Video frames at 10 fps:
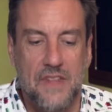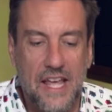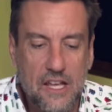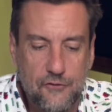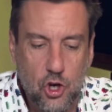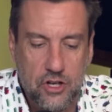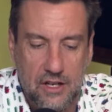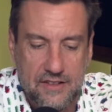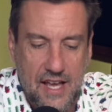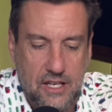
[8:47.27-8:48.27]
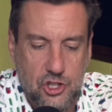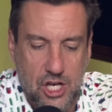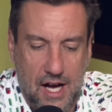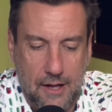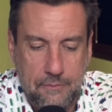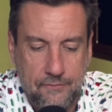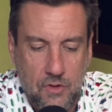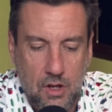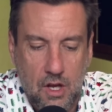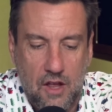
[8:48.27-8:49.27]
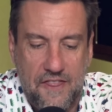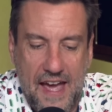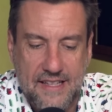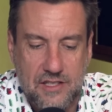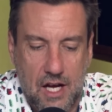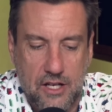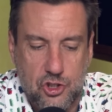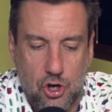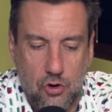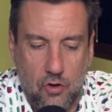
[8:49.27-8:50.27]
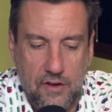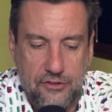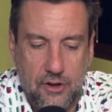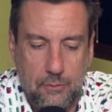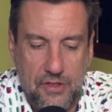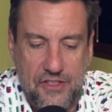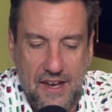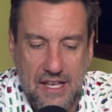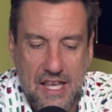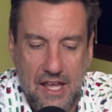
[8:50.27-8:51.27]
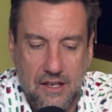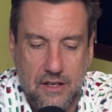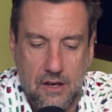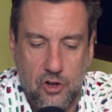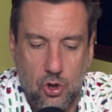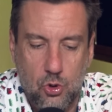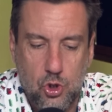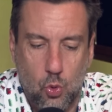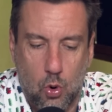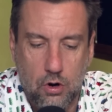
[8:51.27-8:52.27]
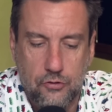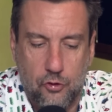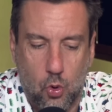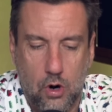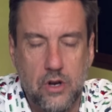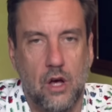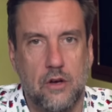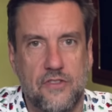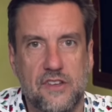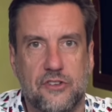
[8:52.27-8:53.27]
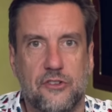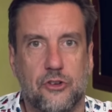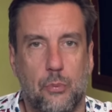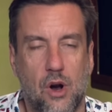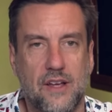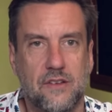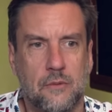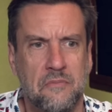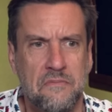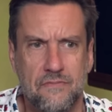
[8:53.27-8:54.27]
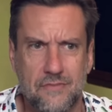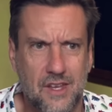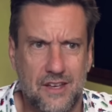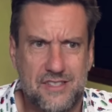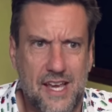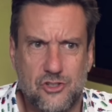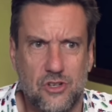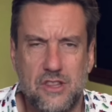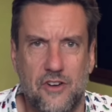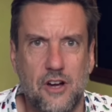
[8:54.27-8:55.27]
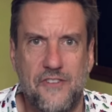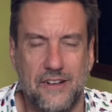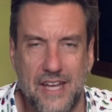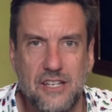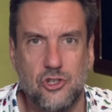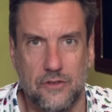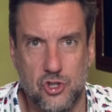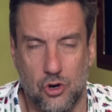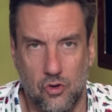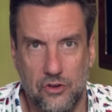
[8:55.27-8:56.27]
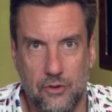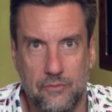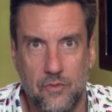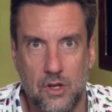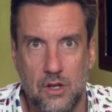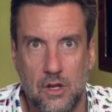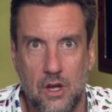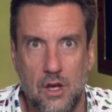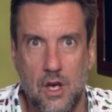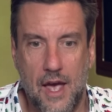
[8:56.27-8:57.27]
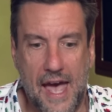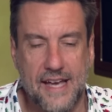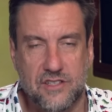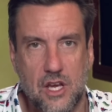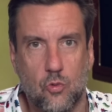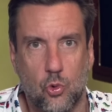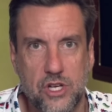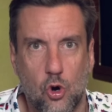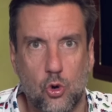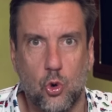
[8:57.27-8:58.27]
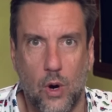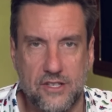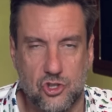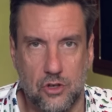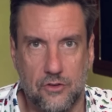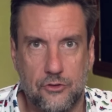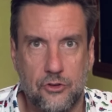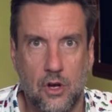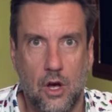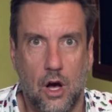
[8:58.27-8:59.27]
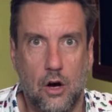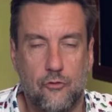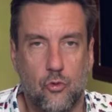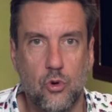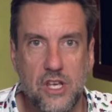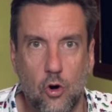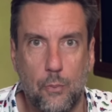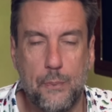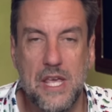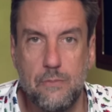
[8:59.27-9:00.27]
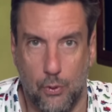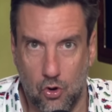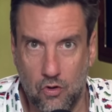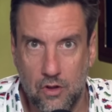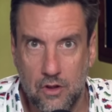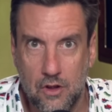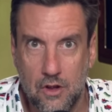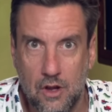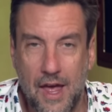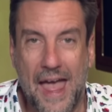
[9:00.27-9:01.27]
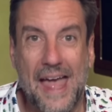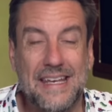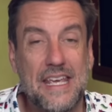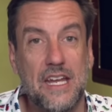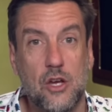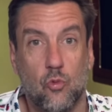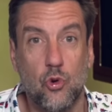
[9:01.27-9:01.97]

If you're going to take a shot, that's not journalism. But then again, given who you work for, none of this is surprising. It's actually the very foundation of journalism. Asking real questions of real people and getting